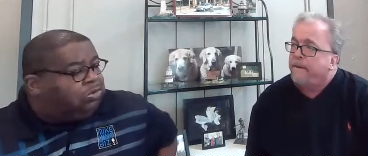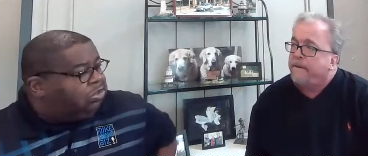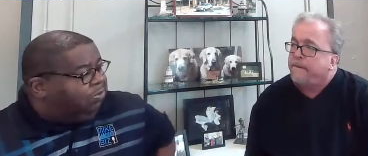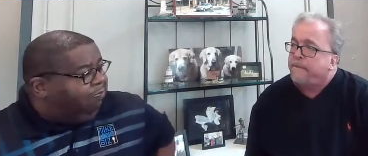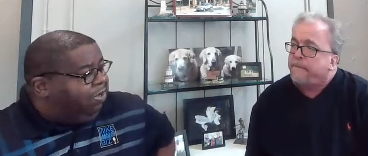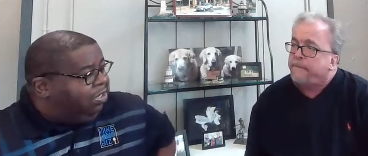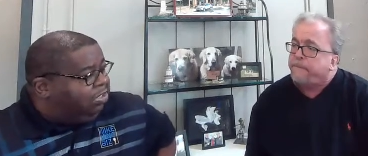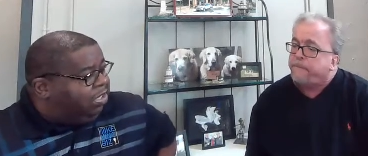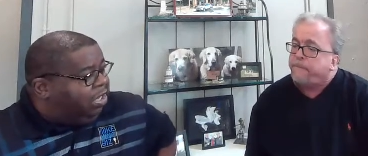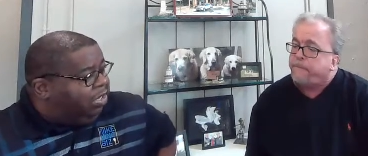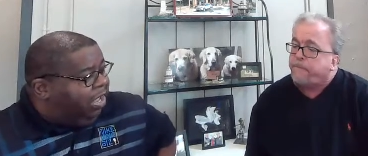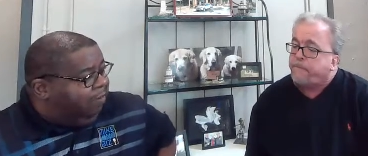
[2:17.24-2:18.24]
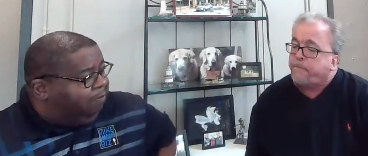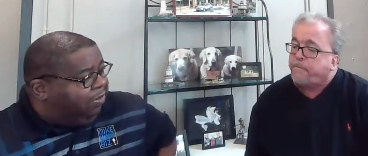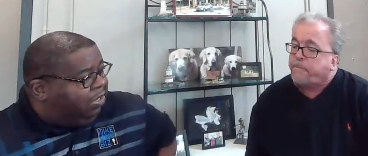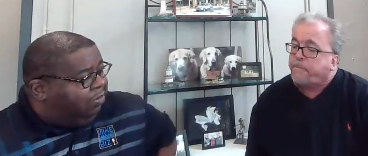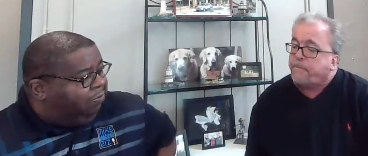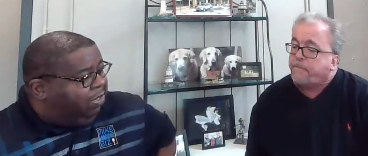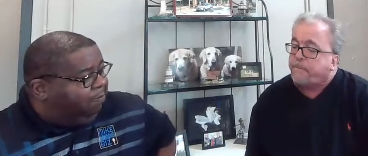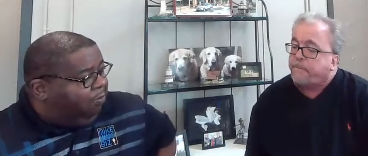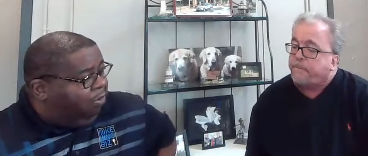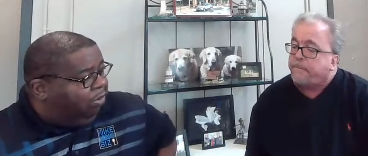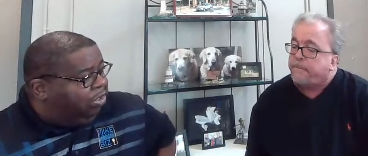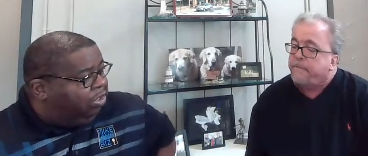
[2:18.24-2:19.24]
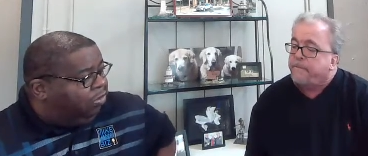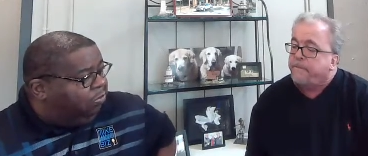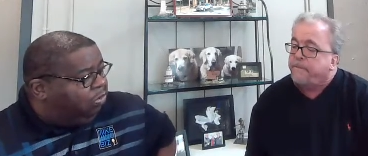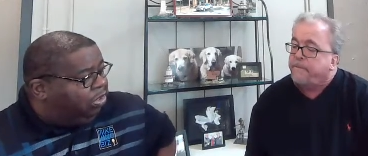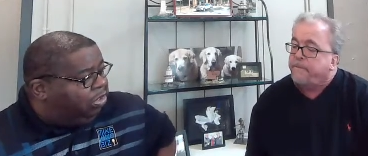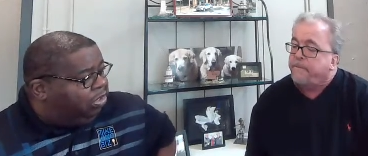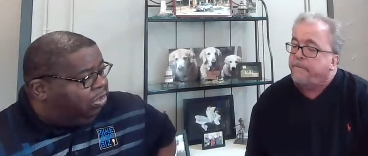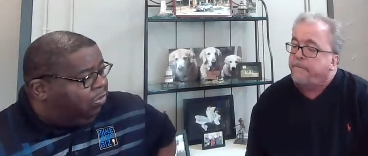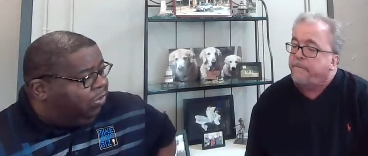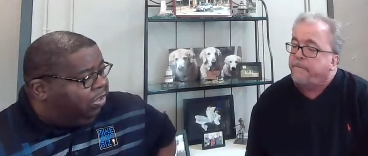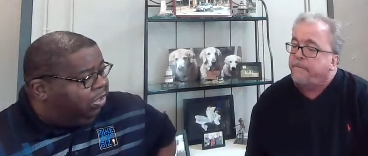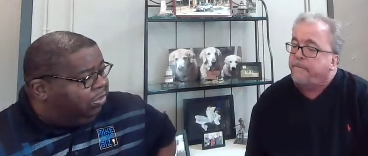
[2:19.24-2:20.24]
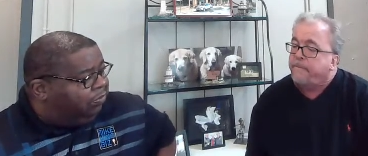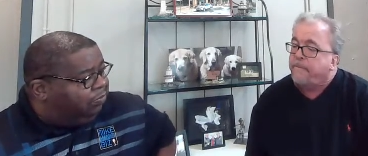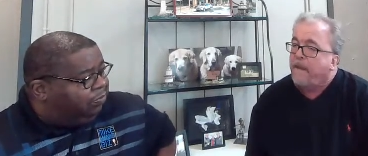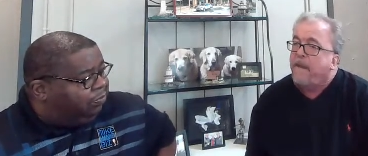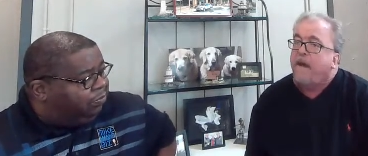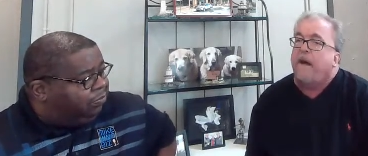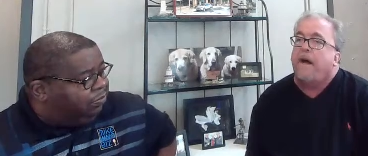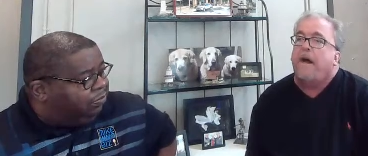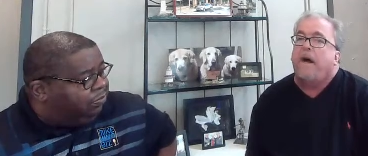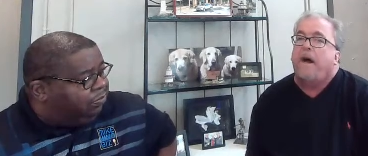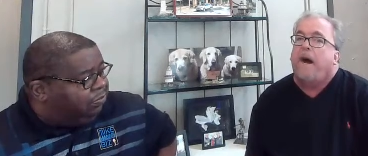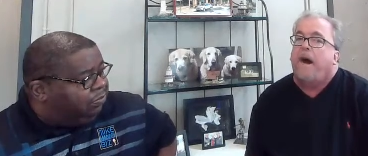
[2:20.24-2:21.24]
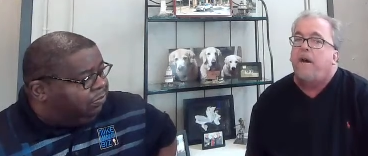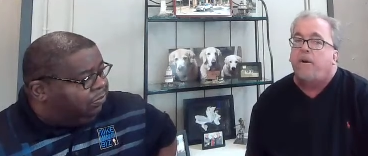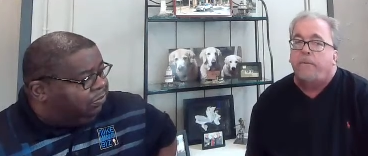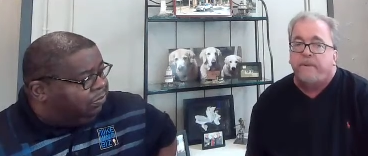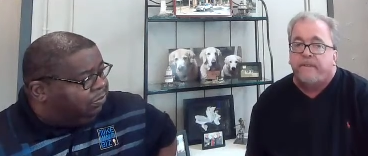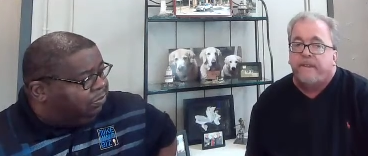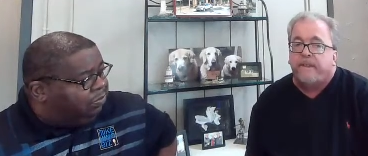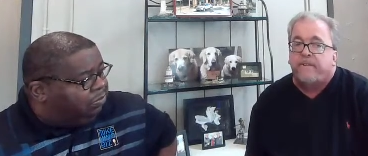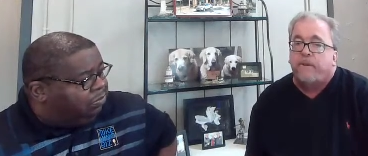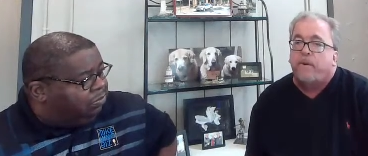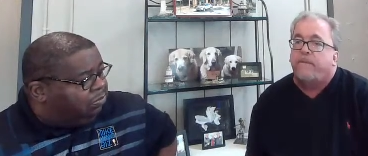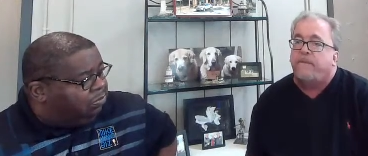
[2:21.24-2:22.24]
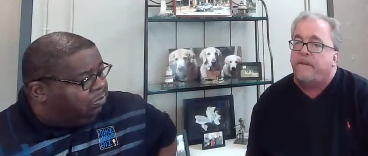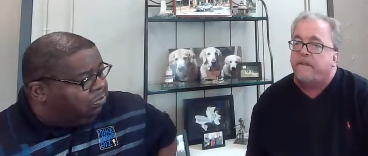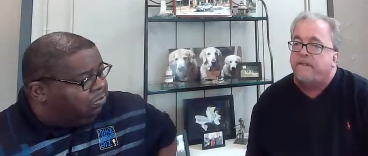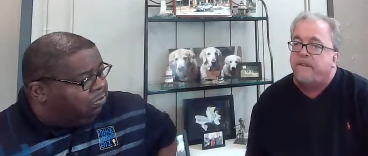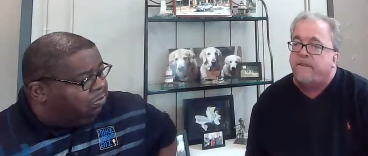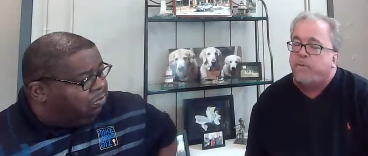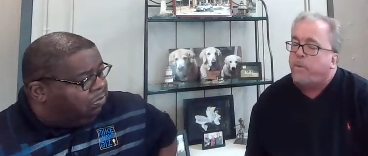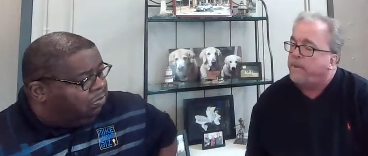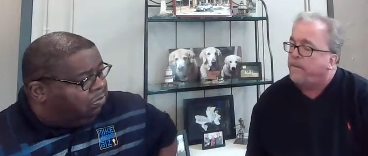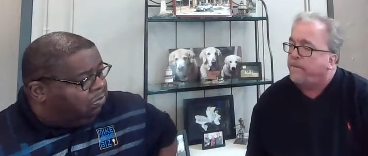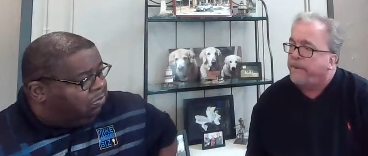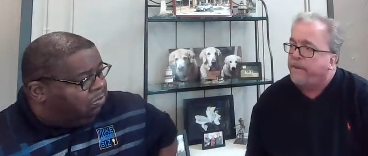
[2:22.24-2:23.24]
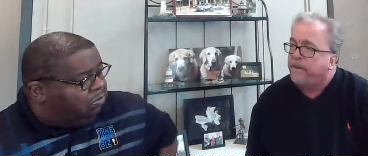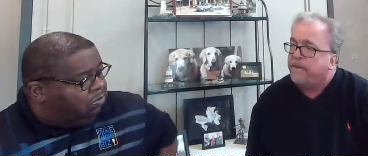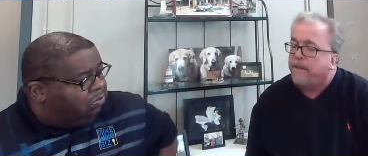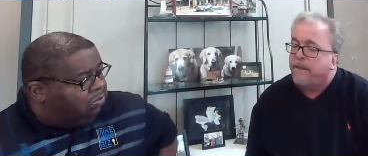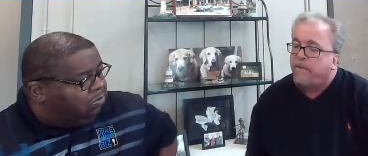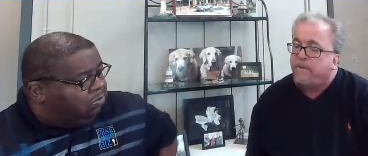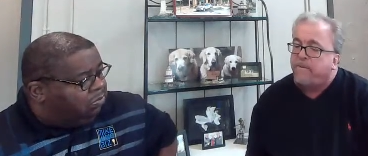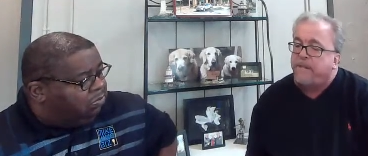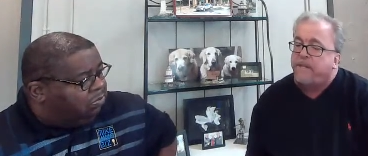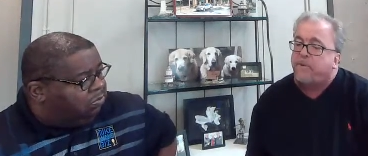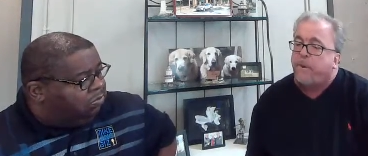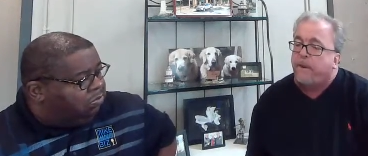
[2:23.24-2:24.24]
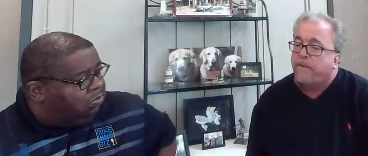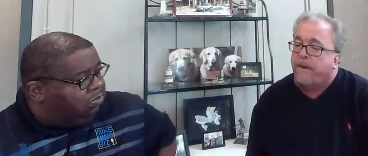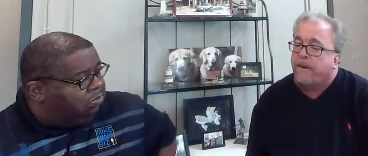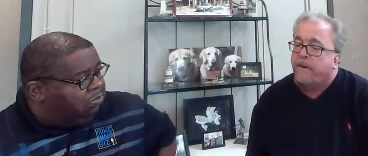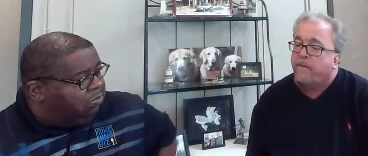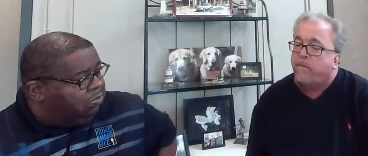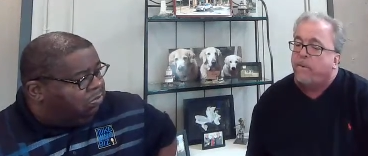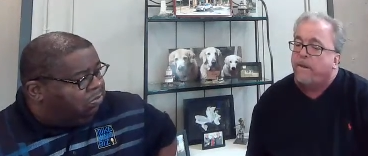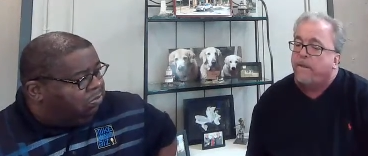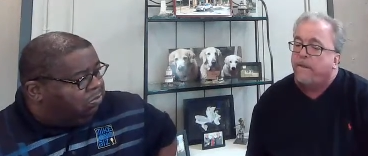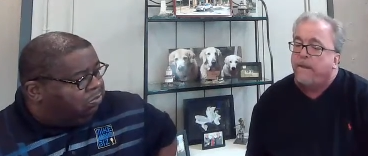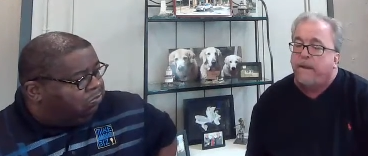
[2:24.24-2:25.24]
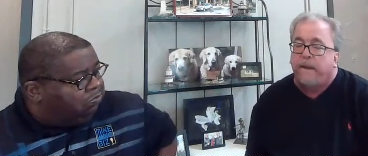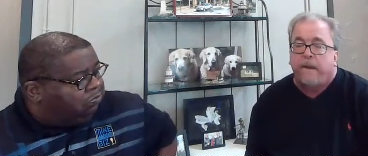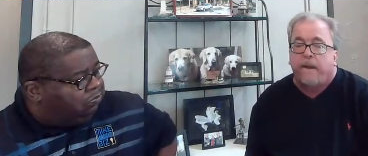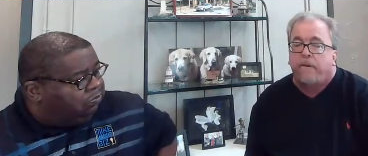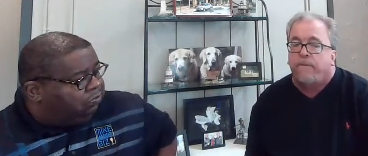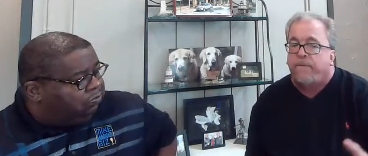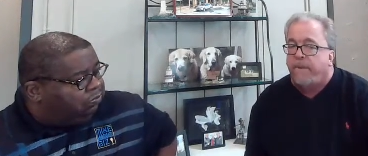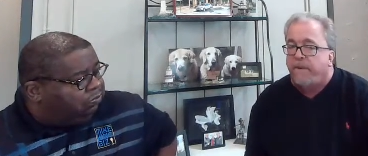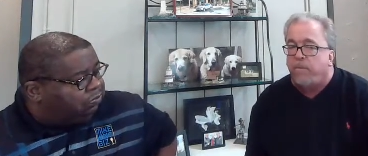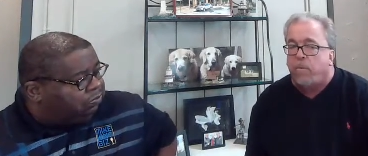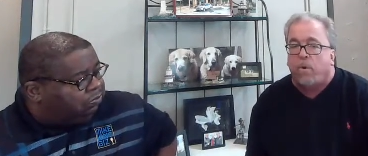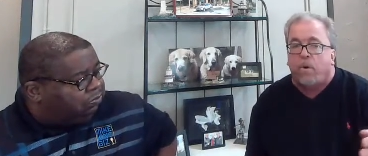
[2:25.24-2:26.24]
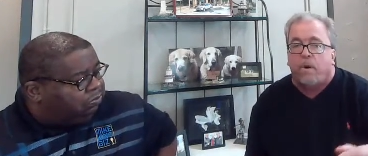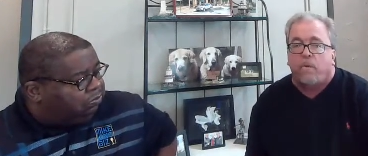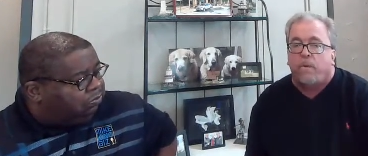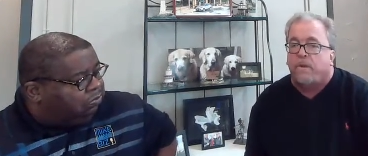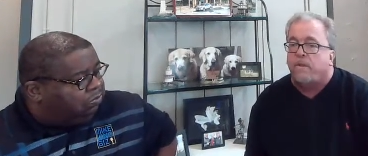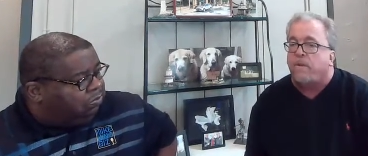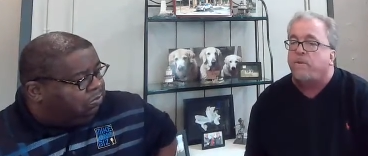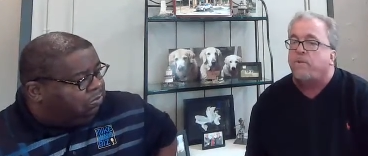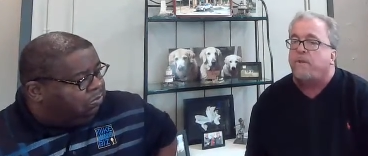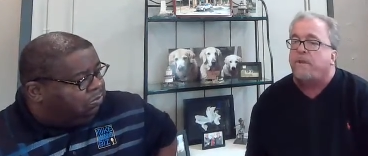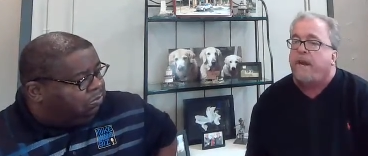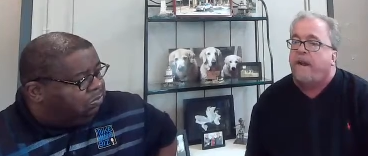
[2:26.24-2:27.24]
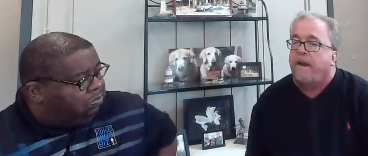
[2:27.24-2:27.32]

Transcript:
Speaker 1: you to make that happen and be a part of the community doing it.
Speaker 2: I hope to think so. We've done this now 23 years. I think we've set a track record with Feedmore, with Goochland